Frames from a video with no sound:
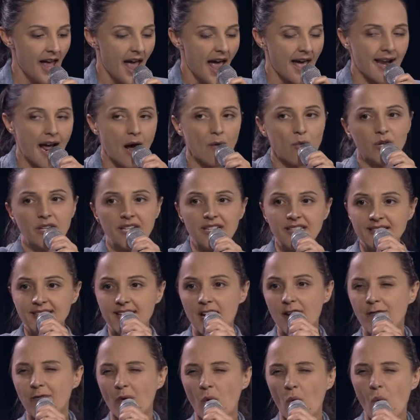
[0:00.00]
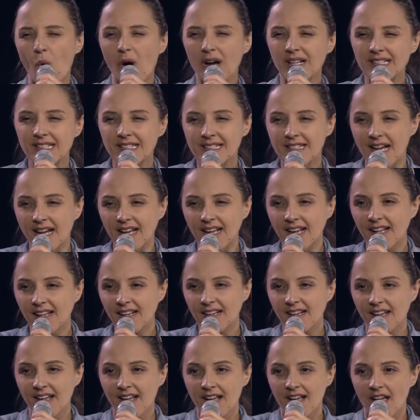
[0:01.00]
And I wouldn't say for one
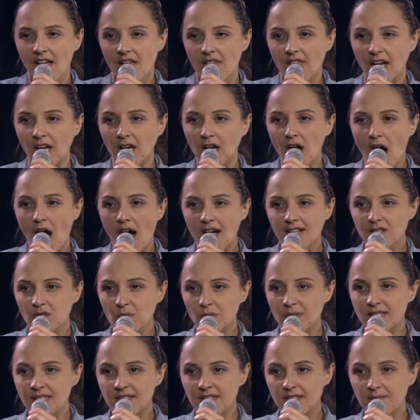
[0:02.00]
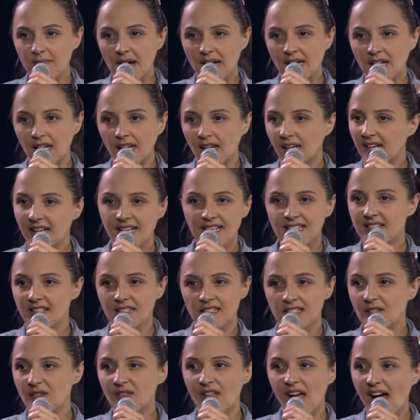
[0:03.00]
second that God twisted my knee. He
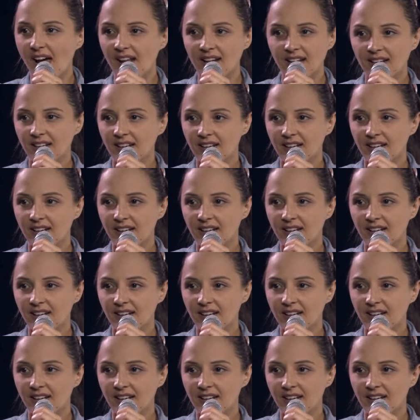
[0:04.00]
didn't do that.